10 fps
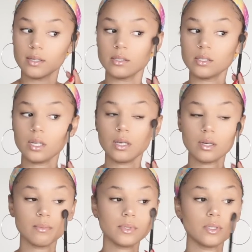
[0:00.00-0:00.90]
See,
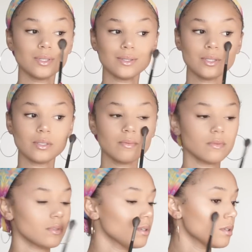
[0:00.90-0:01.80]
I'm searching
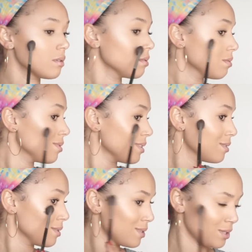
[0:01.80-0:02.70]
for.
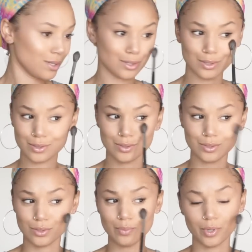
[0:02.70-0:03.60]

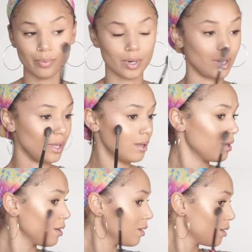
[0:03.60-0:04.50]
Super pretty.
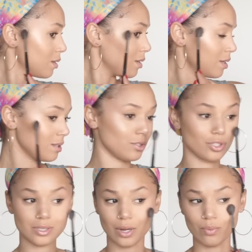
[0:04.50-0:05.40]
It's
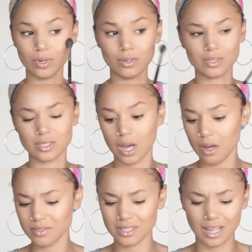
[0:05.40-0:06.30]
just like real
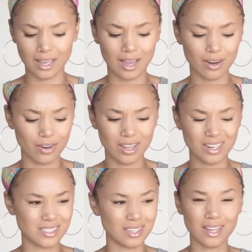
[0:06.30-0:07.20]
soft and like airy,
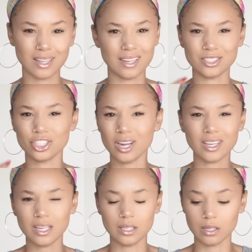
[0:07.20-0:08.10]
and it's not like
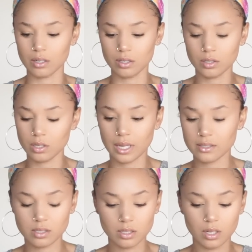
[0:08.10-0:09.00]
chunky glitter, you know.
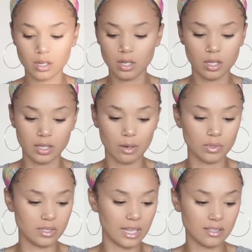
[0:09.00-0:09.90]
That's
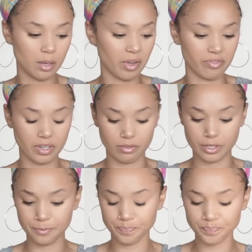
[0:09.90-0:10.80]
not my
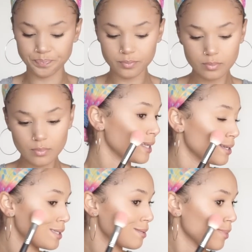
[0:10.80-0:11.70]
favorite. I'm
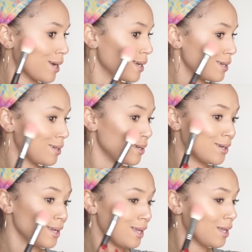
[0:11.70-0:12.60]
gonna
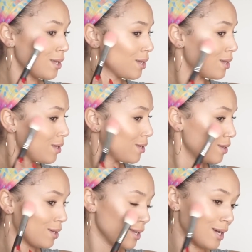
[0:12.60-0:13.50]
smile,
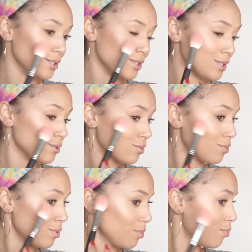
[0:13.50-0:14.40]
and I'll just
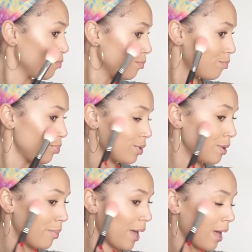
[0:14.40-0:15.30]
pull
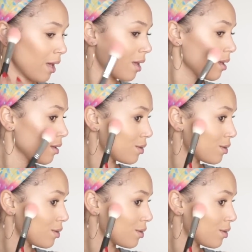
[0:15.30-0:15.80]
it back.